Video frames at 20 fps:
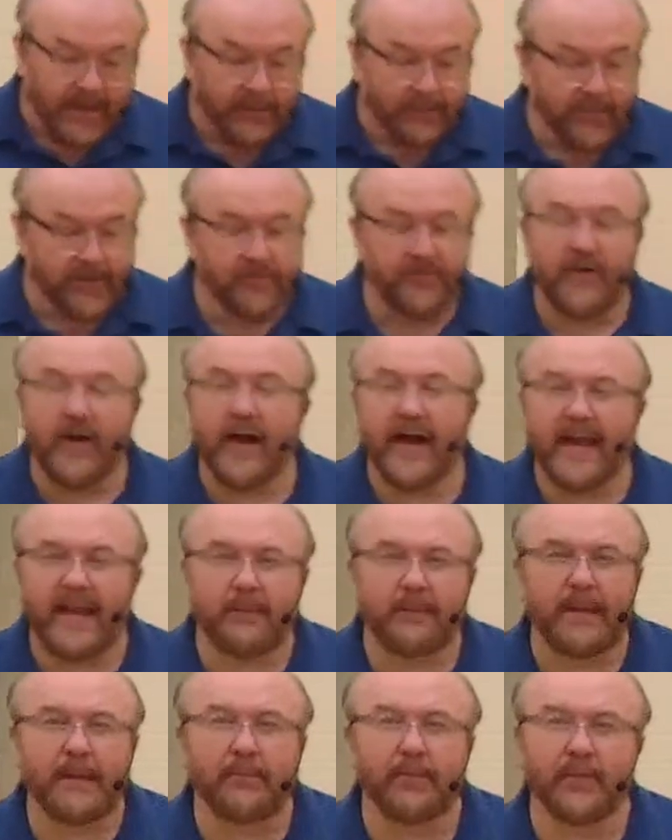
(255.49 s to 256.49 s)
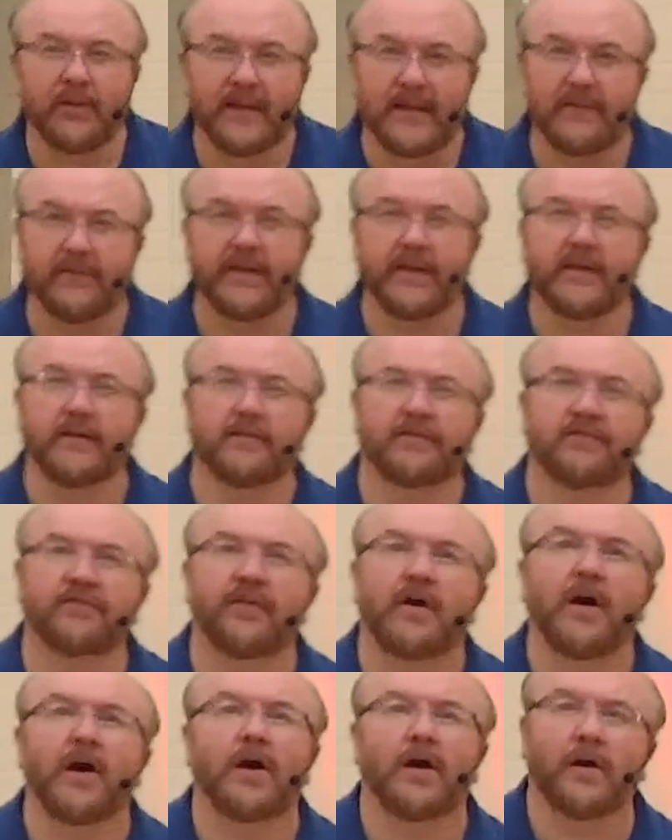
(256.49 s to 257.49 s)
You find people living
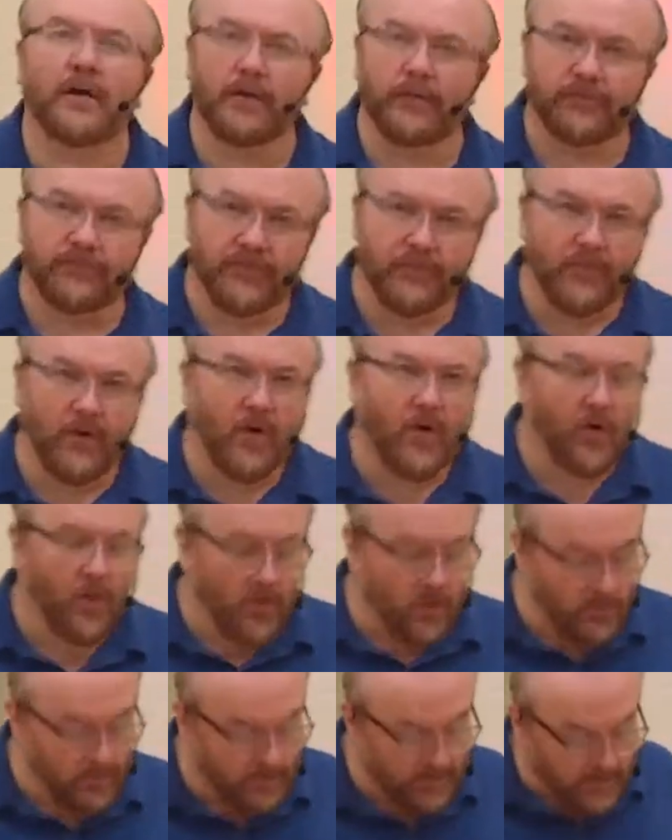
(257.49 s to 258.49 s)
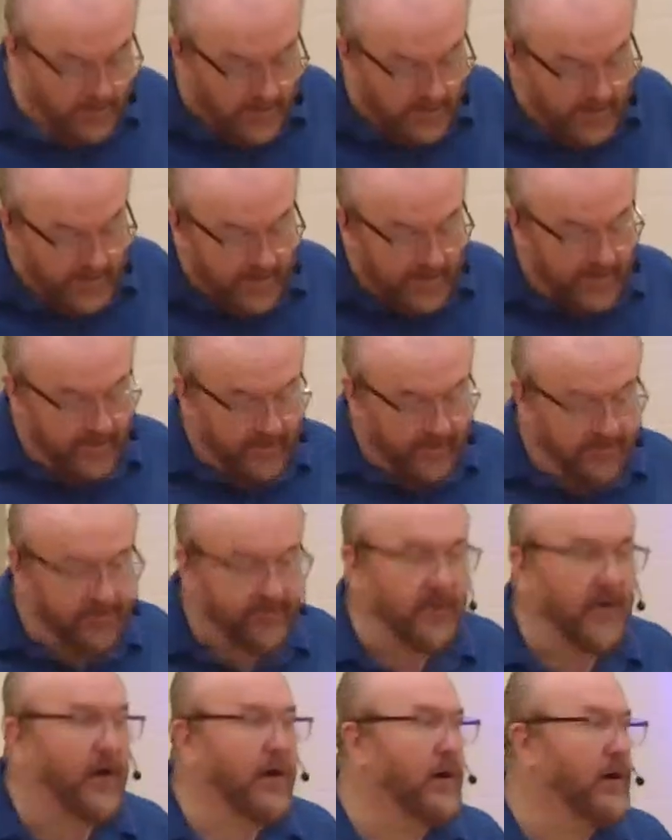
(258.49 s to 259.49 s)
far from home,
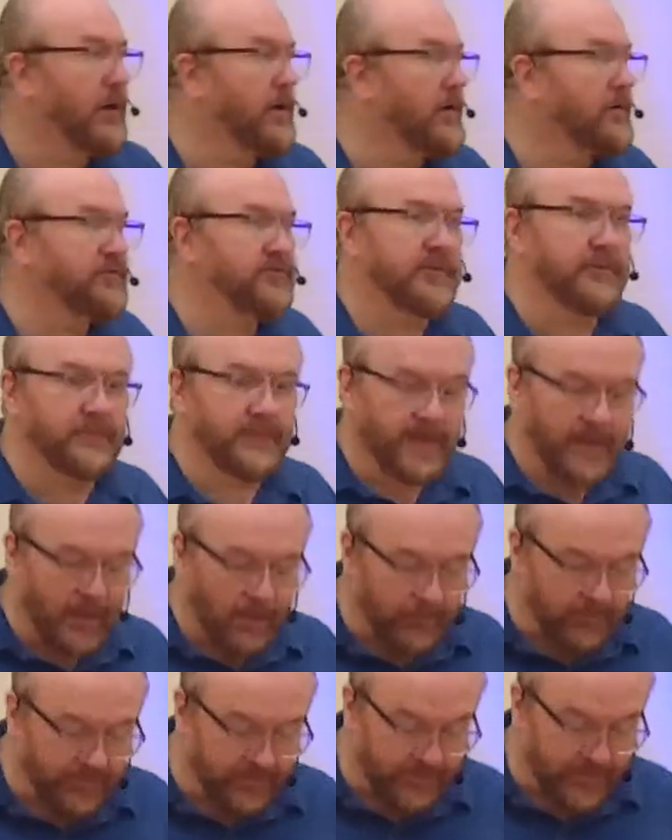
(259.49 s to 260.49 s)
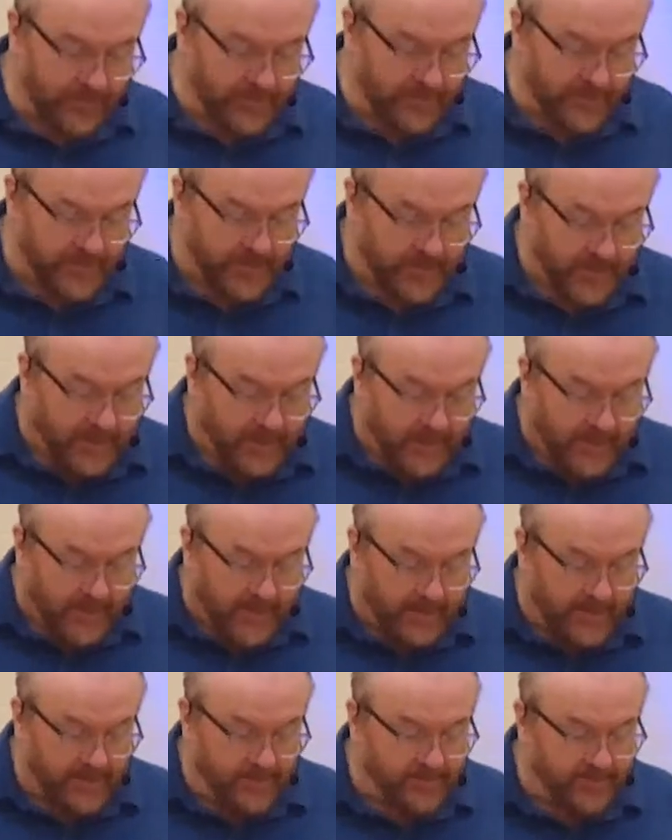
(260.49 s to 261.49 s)
far from comfort.
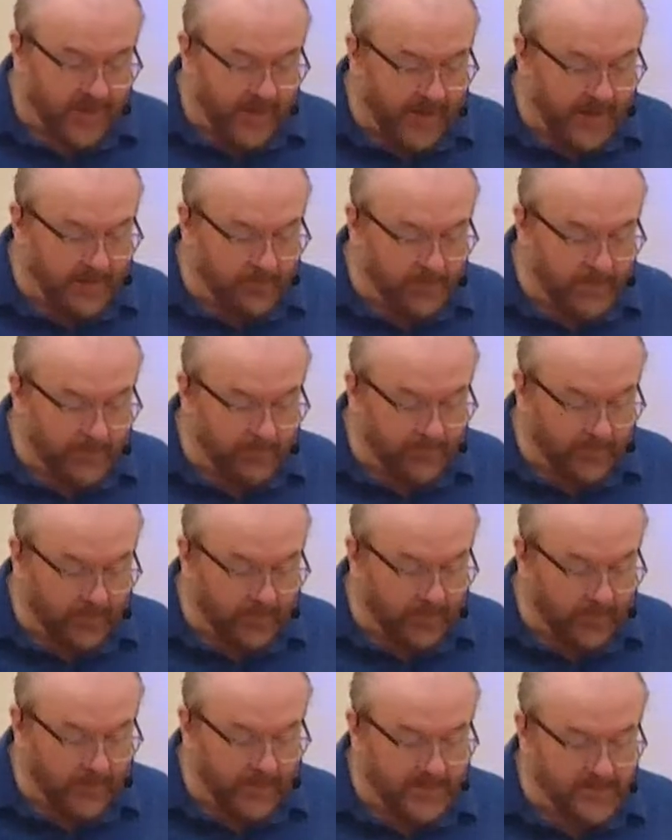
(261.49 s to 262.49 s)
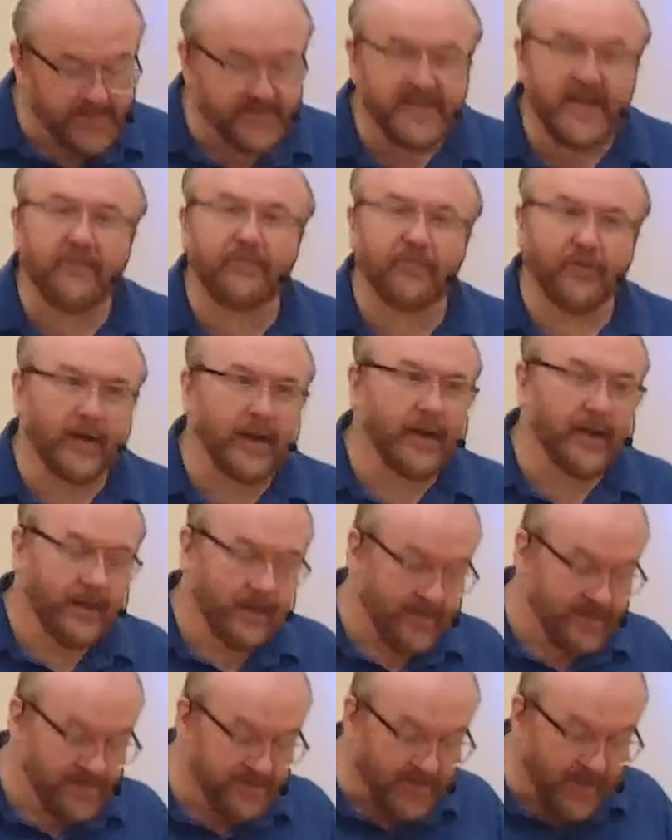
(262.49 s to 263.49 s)
You find people suffering
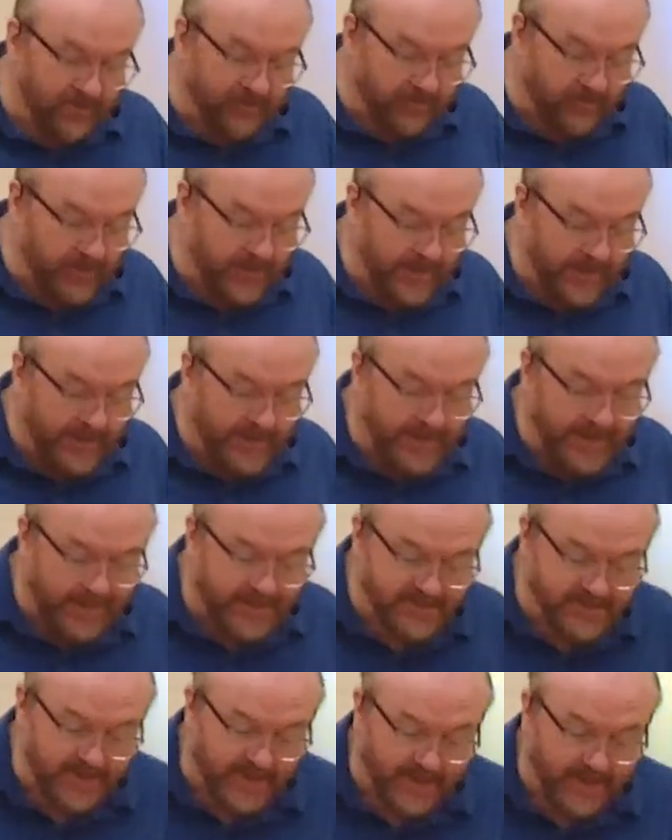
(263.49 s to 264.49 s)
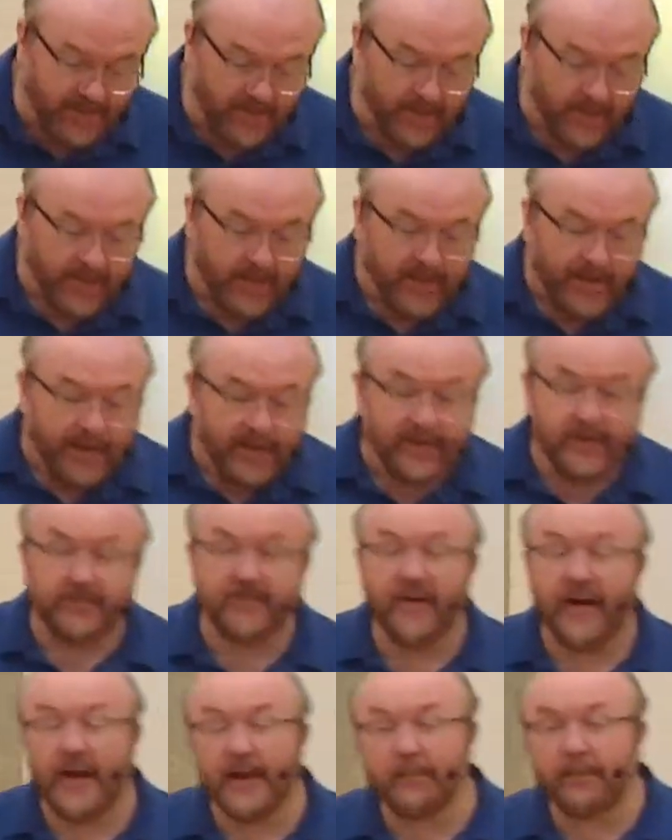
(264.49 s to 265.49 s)
in exile. You
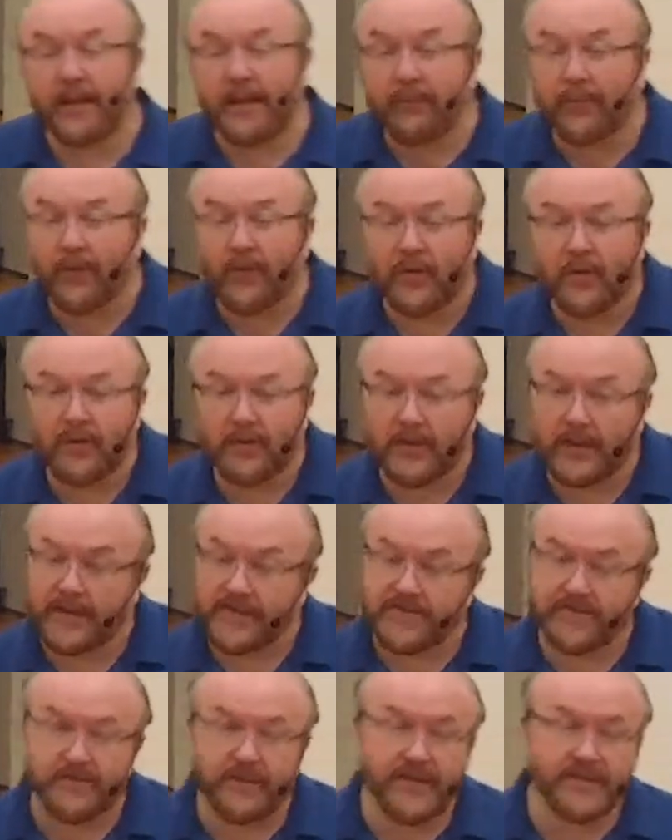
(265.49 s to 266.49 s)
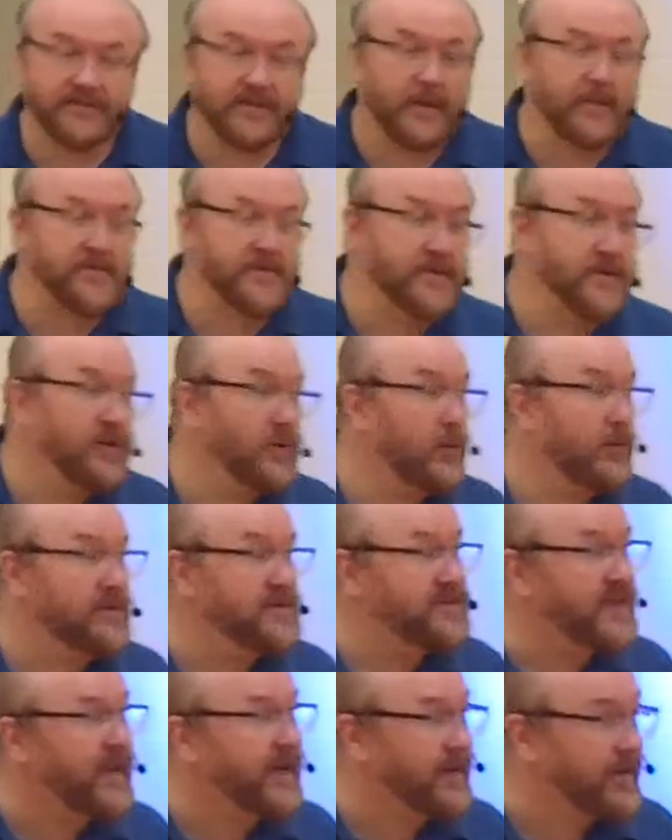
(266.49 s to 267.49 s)
find people, as you read Scripture, who are
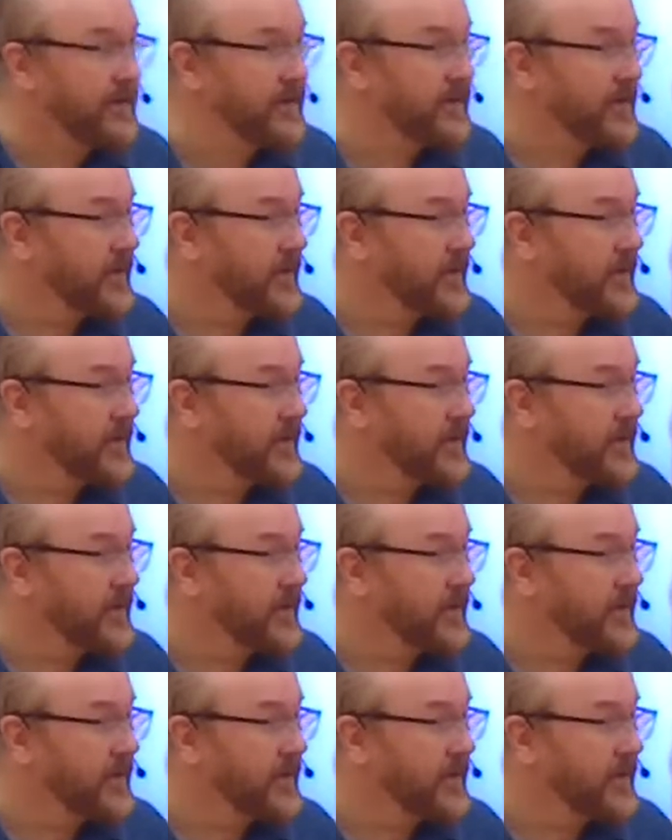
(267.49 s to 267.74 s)
sick.